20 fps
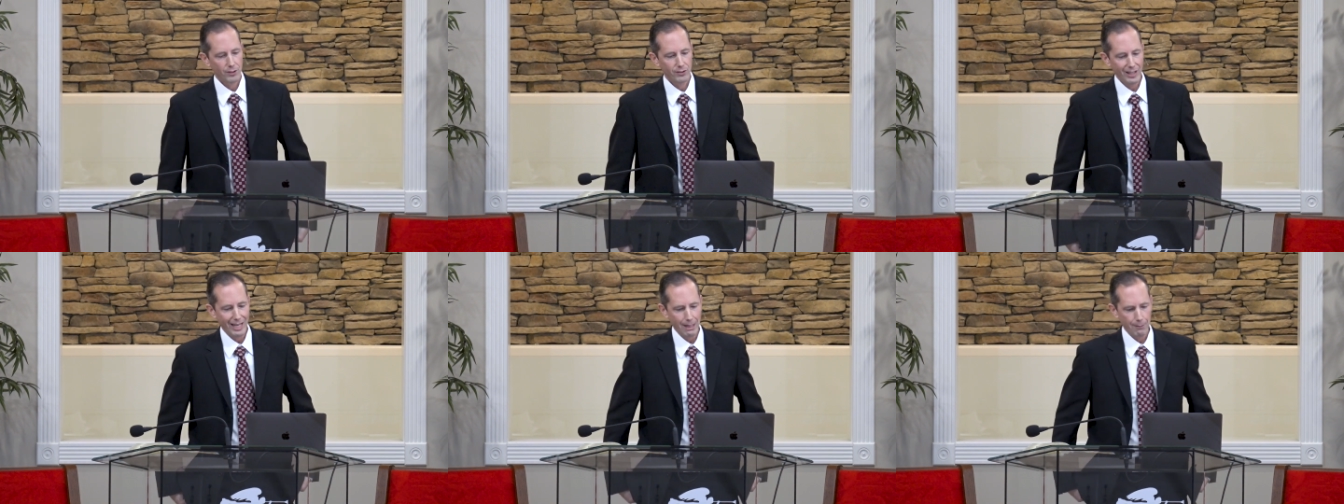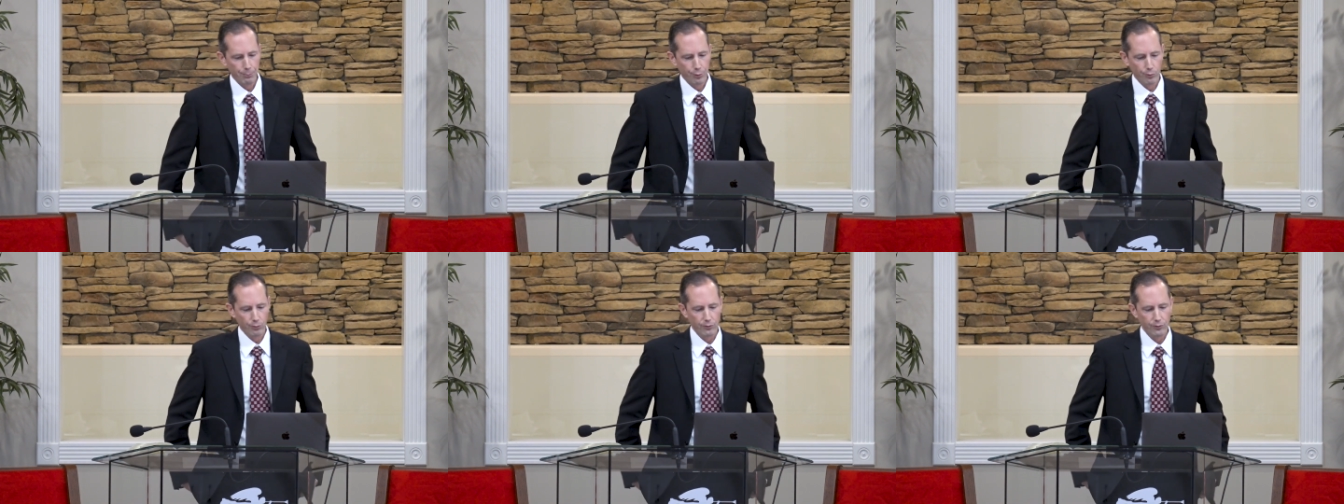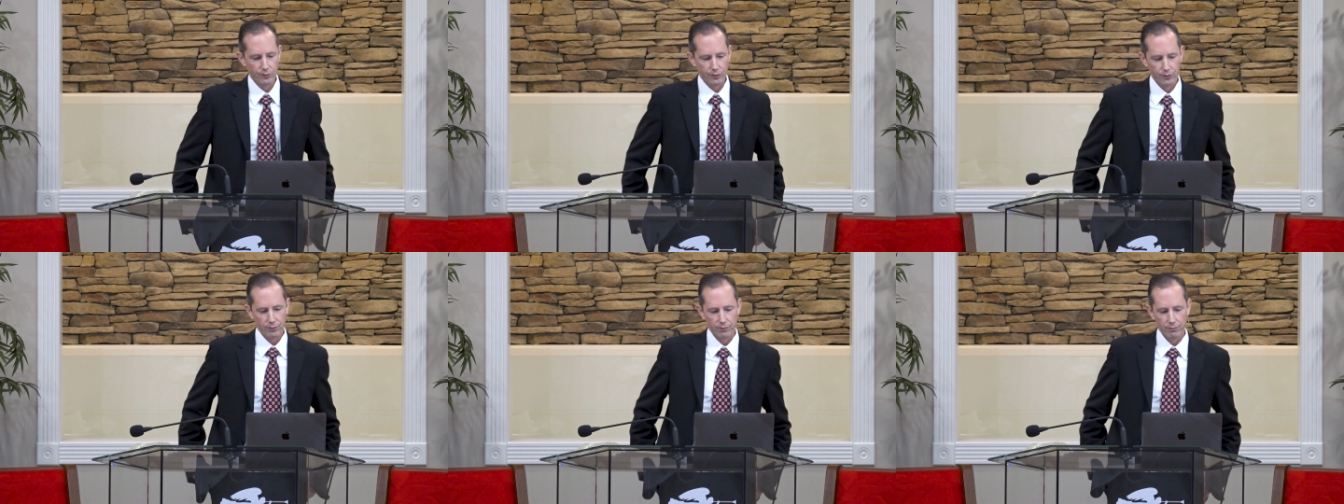
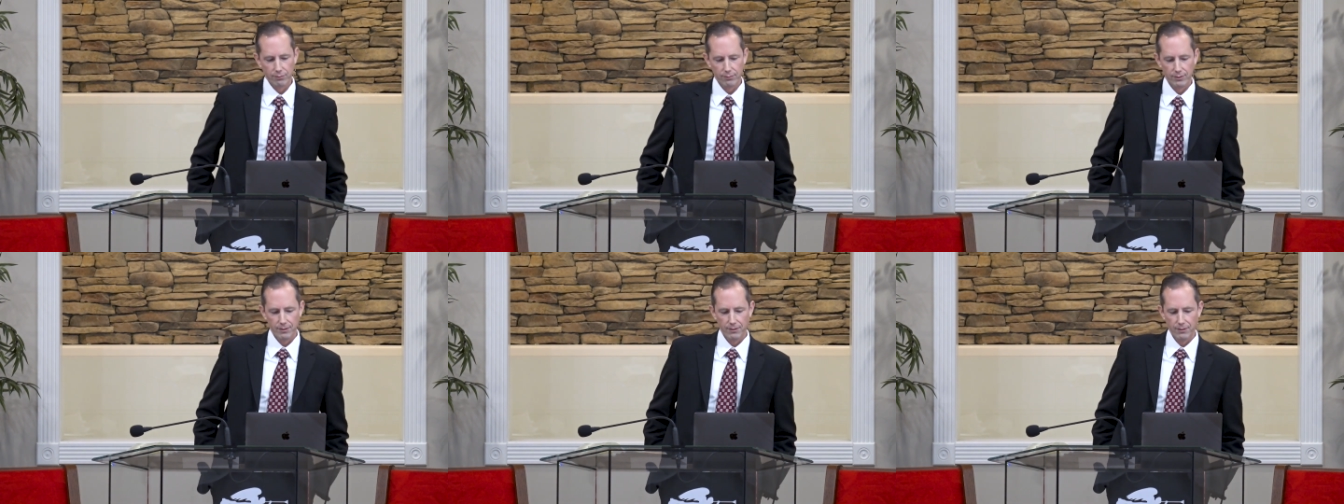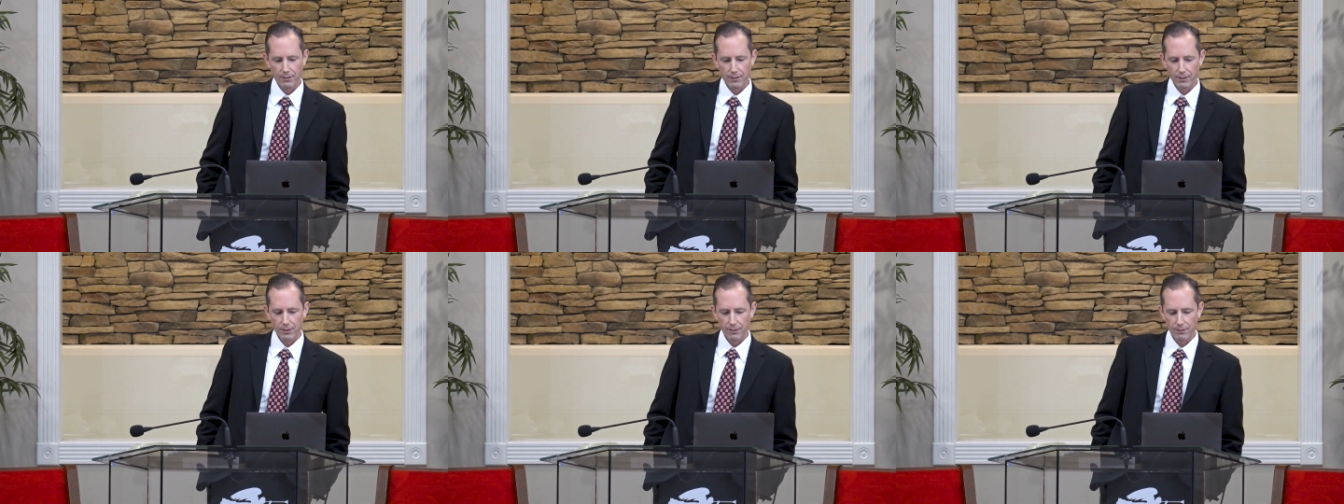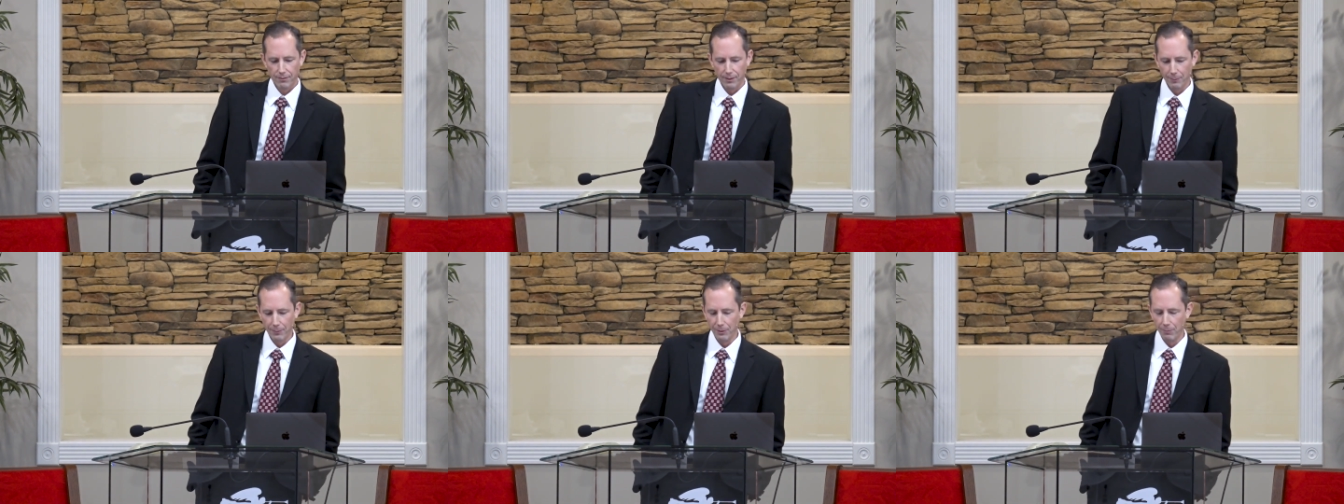examples
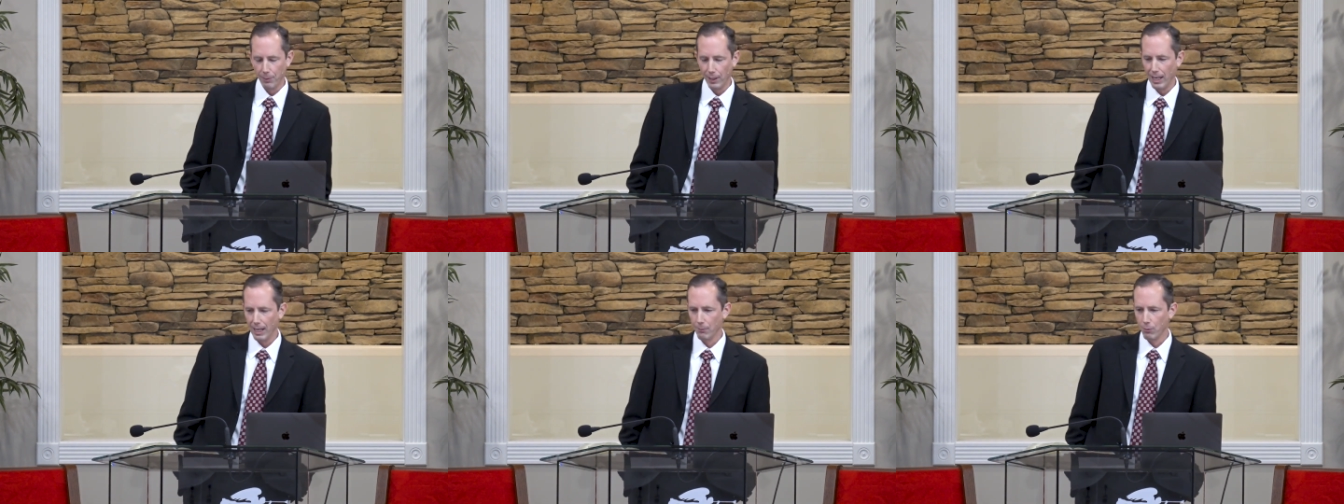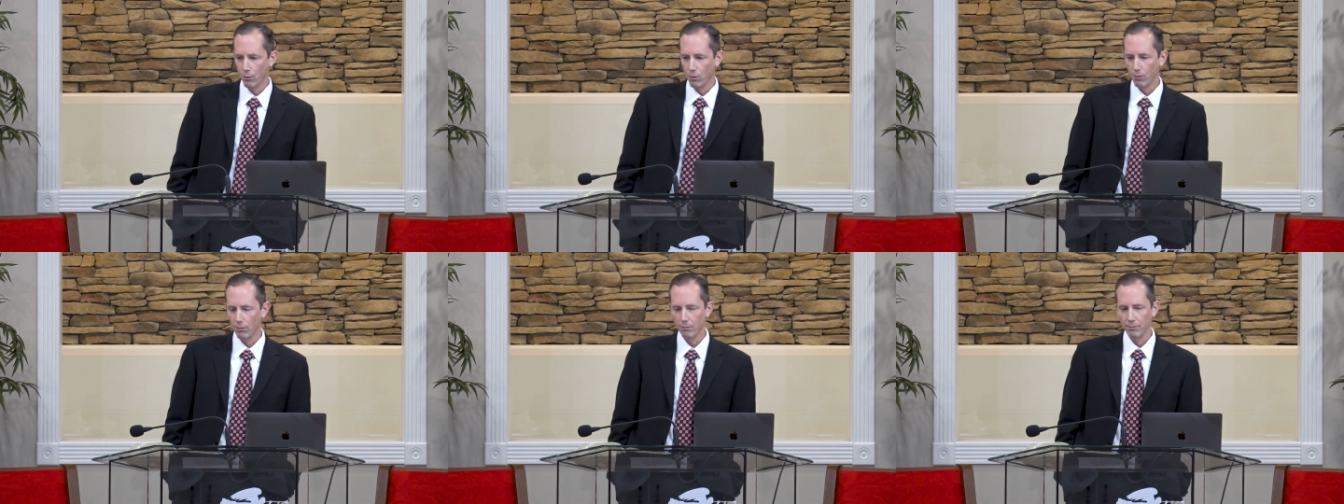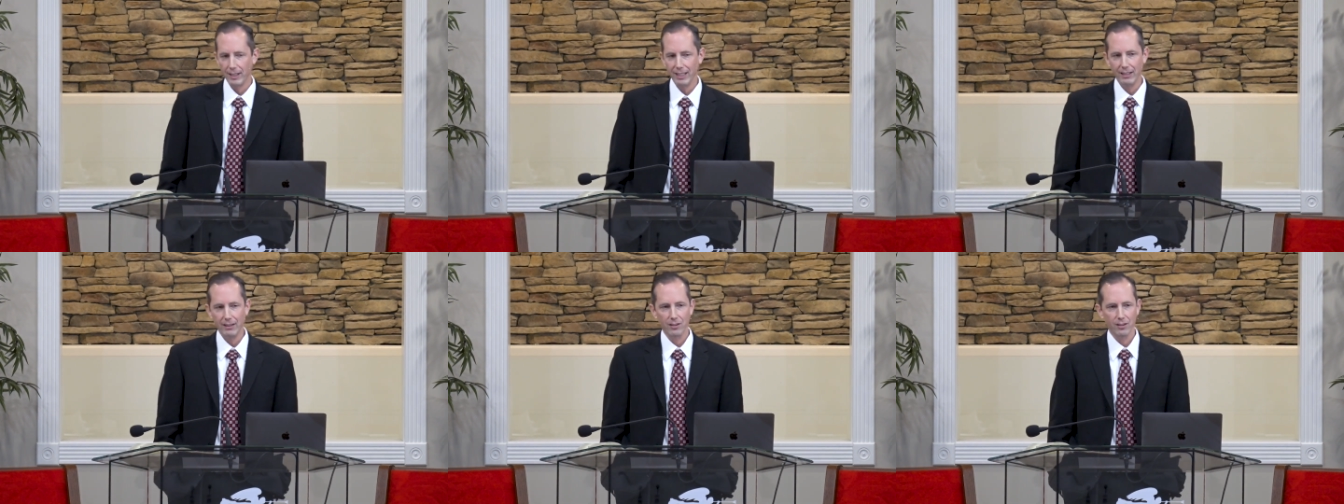from the Bible
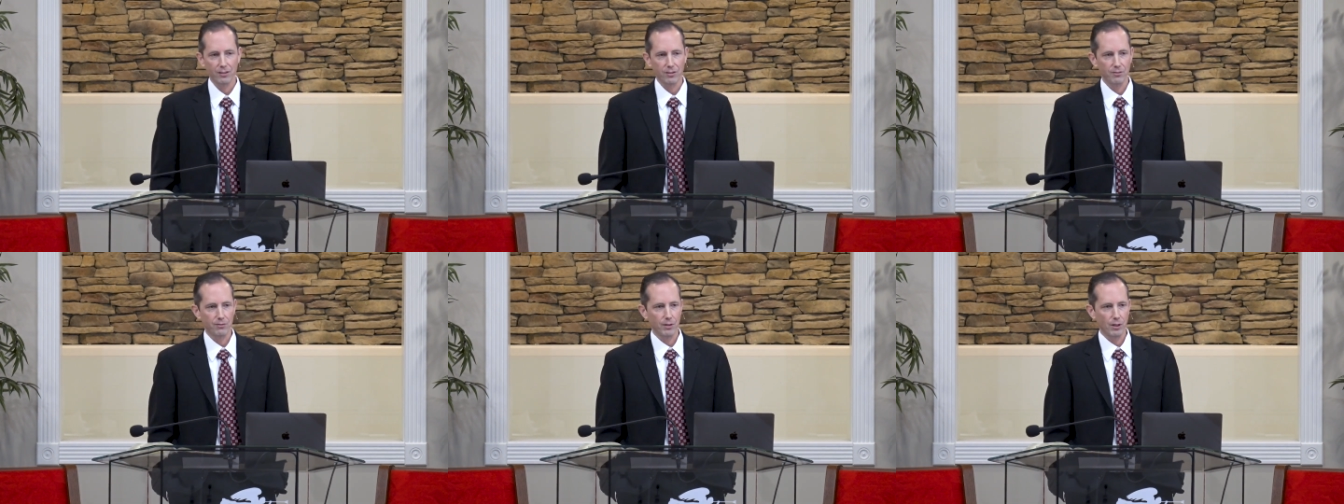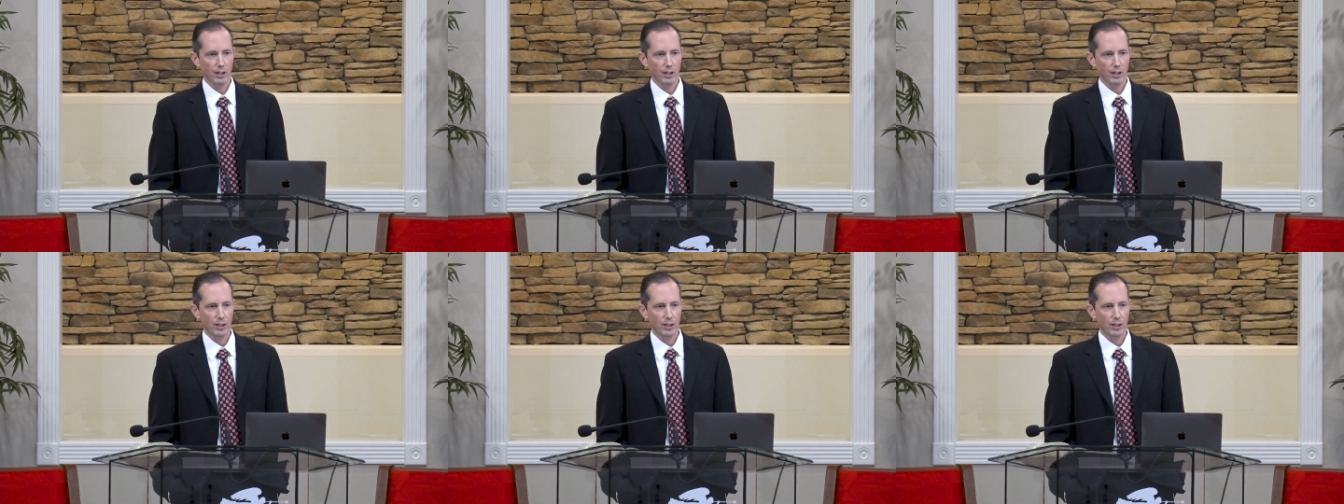make this